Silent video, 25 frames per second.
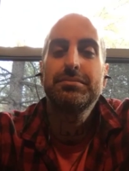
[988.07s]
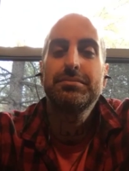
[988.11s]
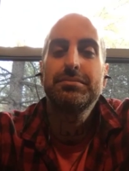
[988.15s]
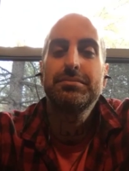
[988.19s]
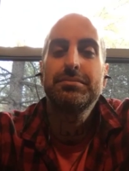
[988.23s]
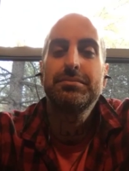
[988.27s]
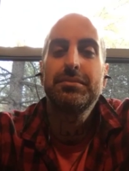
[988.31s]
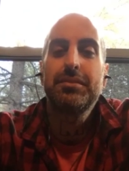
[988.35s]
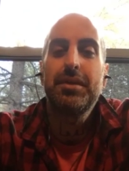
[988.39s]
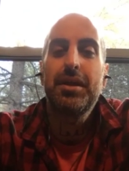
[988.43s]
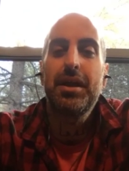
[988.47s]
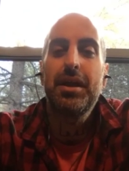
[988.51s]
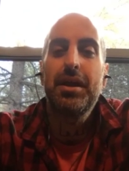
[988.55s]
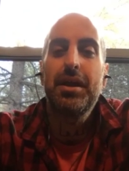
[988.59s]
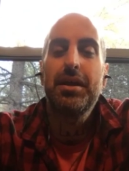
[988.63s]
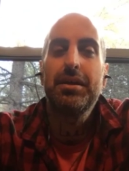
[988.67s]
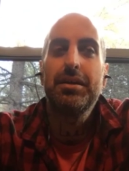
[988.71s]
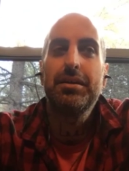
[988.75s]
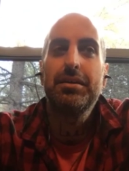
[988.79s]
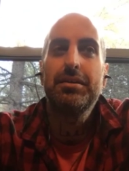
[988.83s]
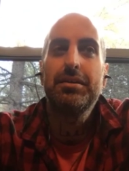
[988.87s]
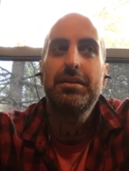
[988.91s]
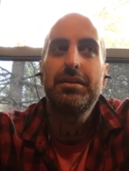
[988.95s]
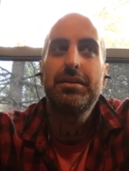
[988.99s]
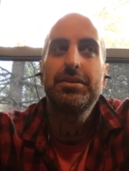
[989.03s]

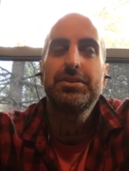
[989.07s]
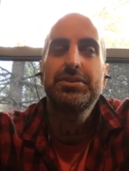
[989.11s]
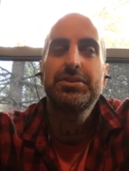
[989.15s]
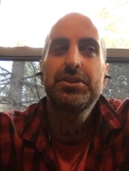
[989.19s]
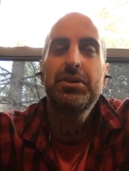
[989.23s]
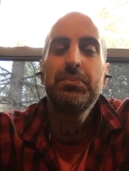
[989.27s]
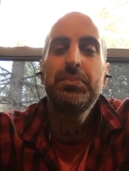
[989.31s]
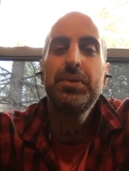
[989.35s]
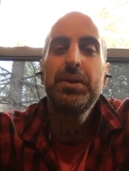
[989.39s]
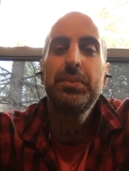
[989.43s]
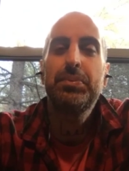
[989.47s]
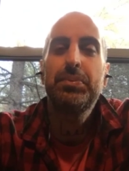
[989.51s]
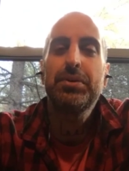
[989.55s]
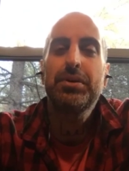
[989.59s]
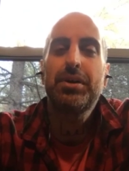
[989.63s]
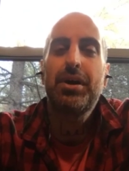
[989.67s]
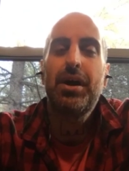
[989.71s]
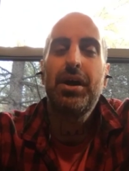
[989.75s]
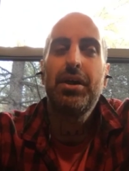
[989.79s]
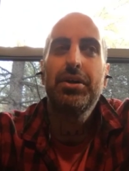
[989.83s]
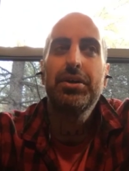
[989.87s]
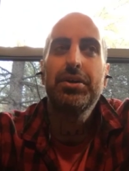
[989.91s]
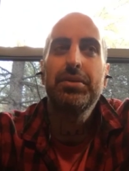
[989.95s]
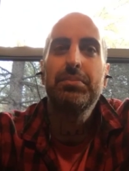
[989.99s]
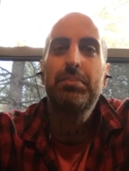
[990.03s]
And some people
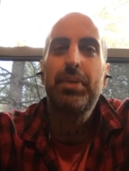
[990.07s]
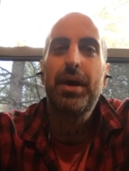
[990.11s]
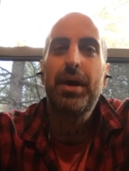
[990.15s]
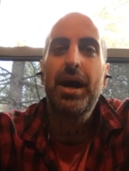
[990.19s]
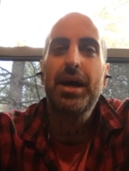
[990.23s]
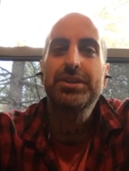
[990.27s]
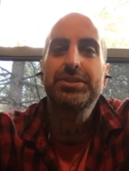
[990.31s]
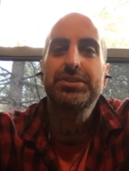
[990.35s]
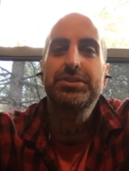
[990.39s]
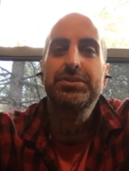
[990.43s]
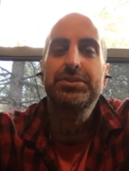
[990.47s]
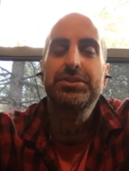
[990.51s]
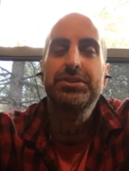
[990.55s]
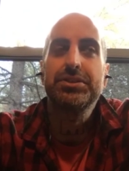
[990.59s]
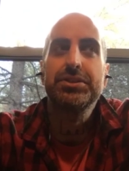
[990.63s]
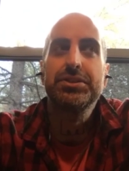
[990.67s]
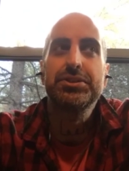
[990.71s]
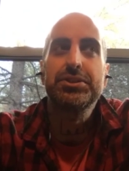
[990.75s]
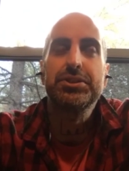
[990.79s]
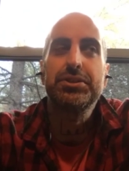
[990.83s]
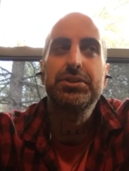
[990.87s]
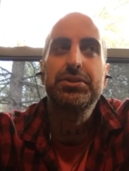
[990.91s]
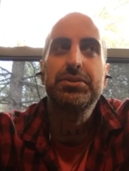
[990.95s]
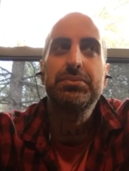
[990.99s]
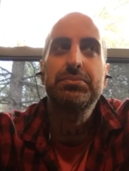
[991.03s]
call it imposter
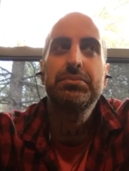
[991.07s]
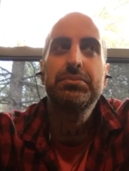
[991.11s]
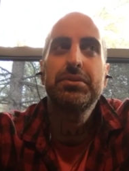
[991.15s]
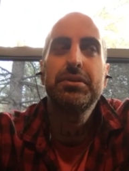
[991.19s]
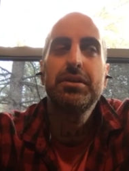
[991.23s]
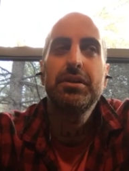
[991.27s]
syndrome.